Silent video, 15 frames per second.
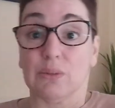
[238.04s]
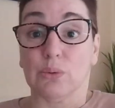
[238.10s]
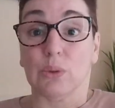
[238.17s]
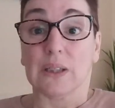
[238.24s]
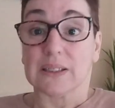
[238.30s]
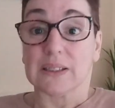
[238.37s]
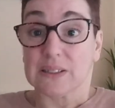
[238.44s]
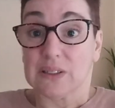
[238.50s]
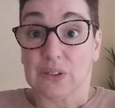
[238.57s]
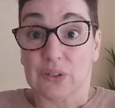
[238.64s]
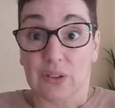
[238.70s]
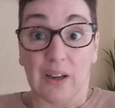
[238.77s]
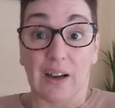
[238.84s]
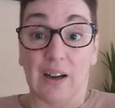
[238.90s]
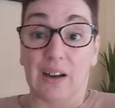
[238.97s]
work too
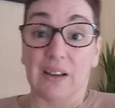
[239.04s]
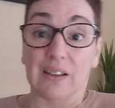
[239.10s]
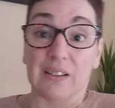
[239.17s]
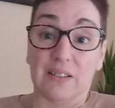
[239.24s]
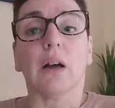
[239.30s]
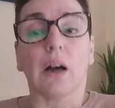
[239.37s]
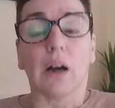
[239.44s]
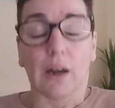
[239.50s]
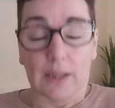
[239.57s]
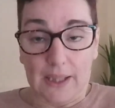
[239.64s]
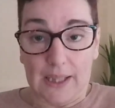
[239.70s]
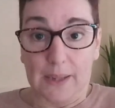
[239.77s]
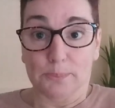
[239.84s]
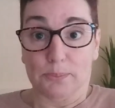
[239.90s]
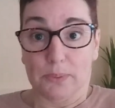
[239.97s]
hard. I
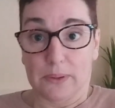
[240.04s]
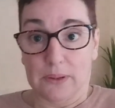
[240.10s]
get